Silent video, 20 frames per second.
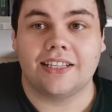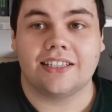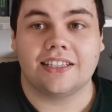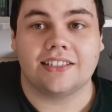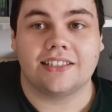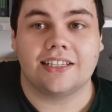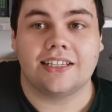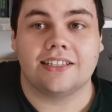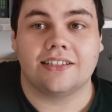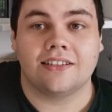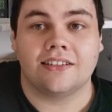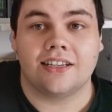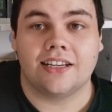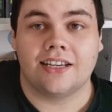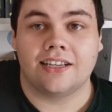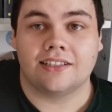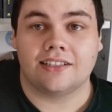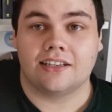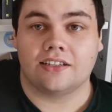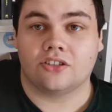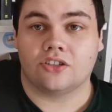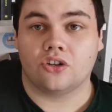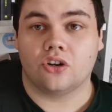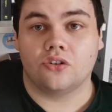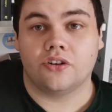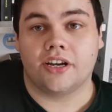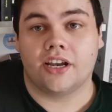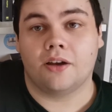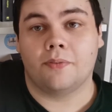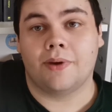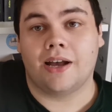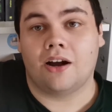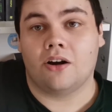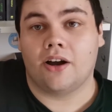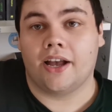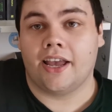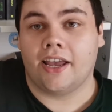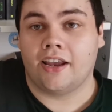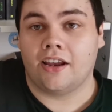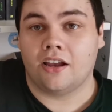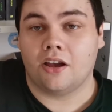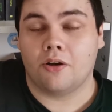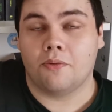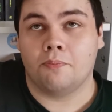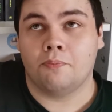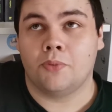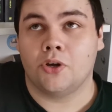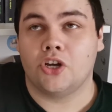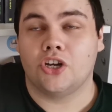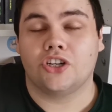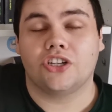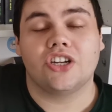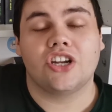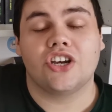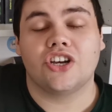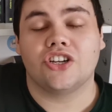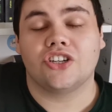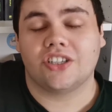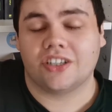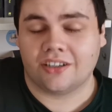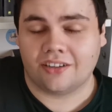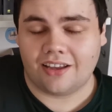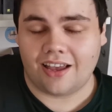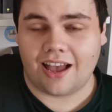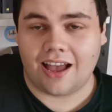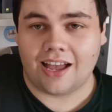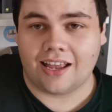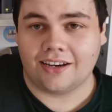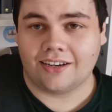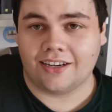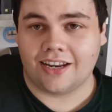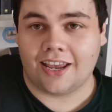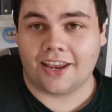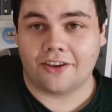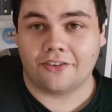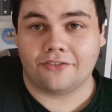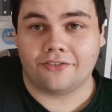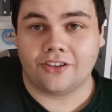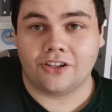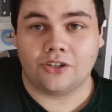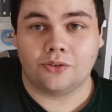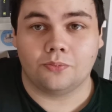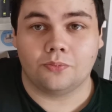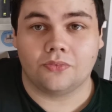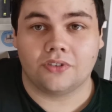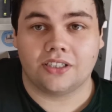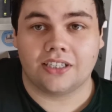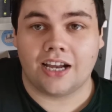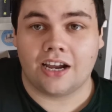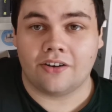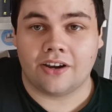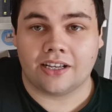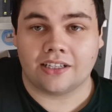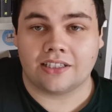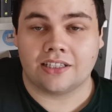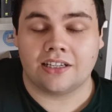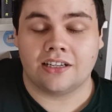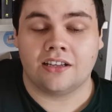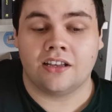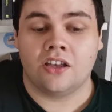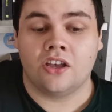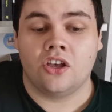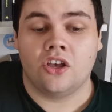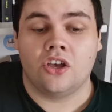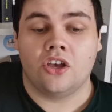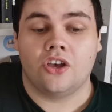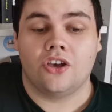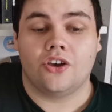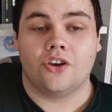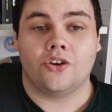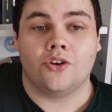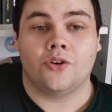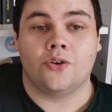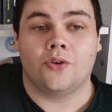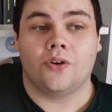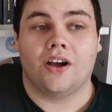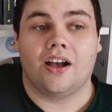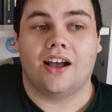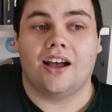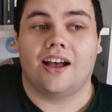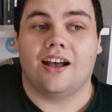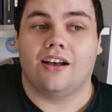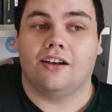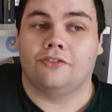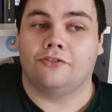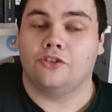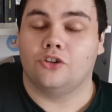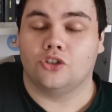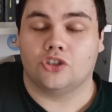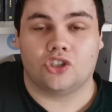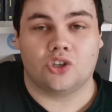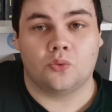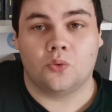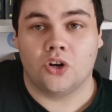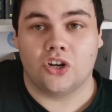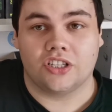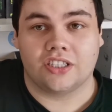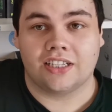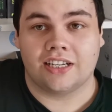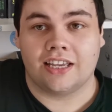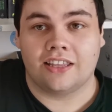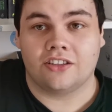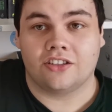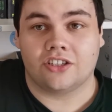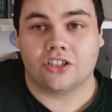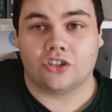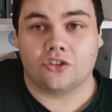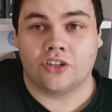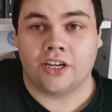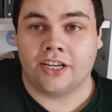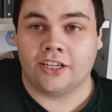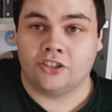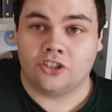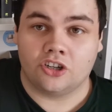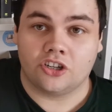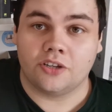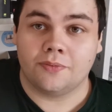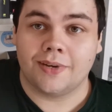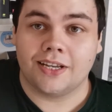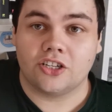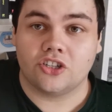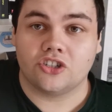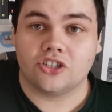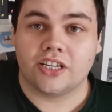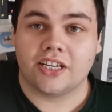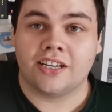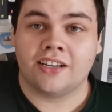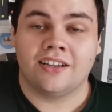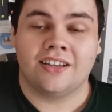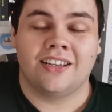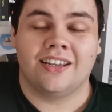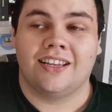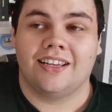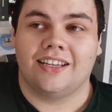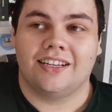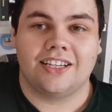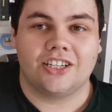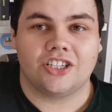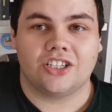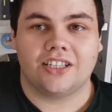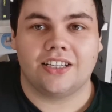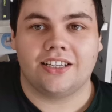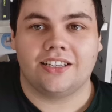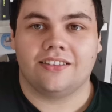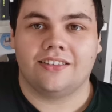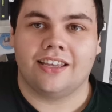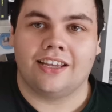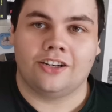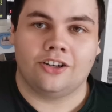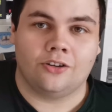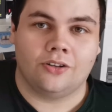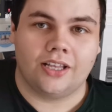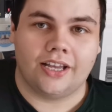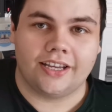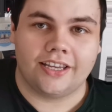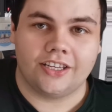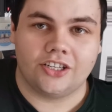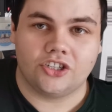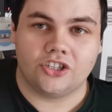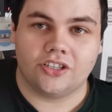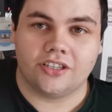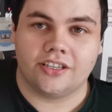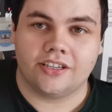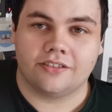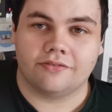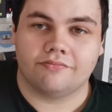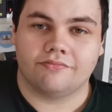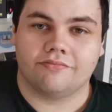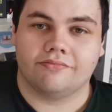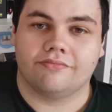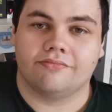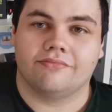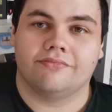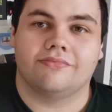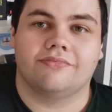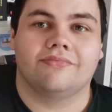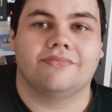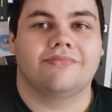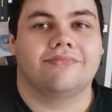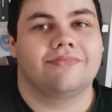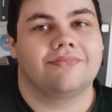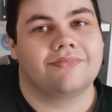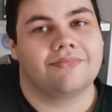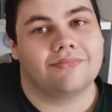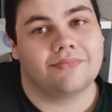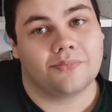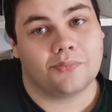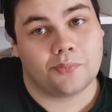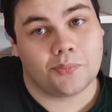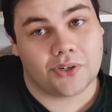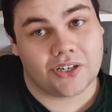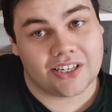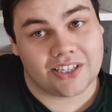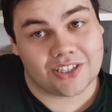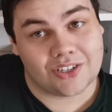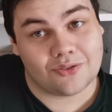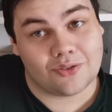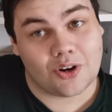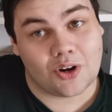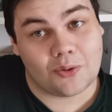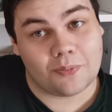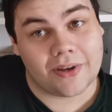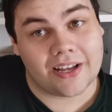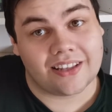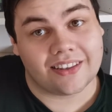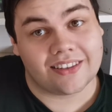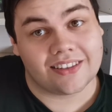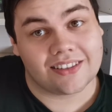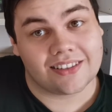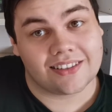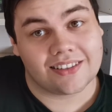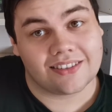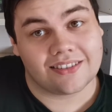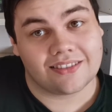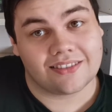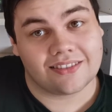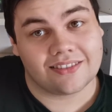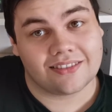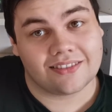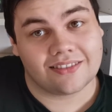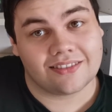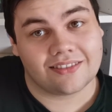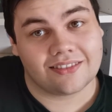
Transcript: The Mating Season is a story about a bird nerd and a film director who are forced to work together to create a documentary. Initially, they don't like each other, but it's a romance.